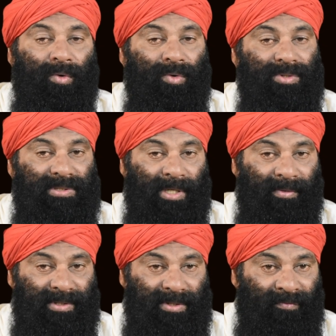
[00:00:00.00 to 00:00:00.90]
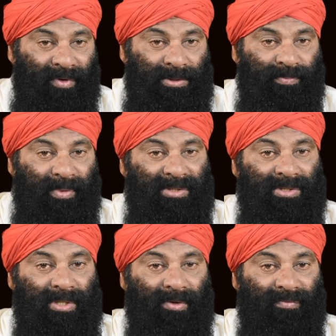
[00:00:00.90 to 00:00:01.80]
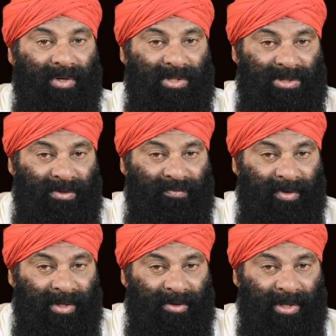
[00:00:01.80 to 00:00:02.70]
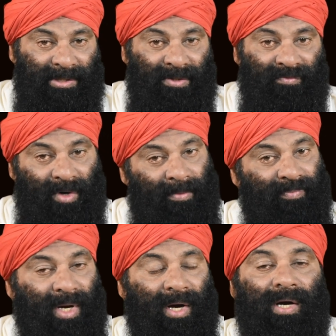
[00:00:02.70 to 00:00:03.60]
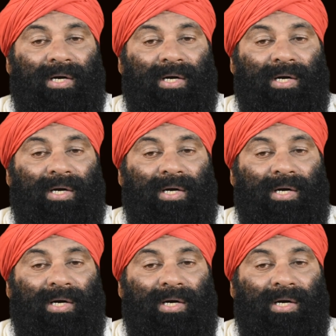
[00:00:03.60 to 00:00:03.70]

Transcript: who served as the first president of the Russian Federation from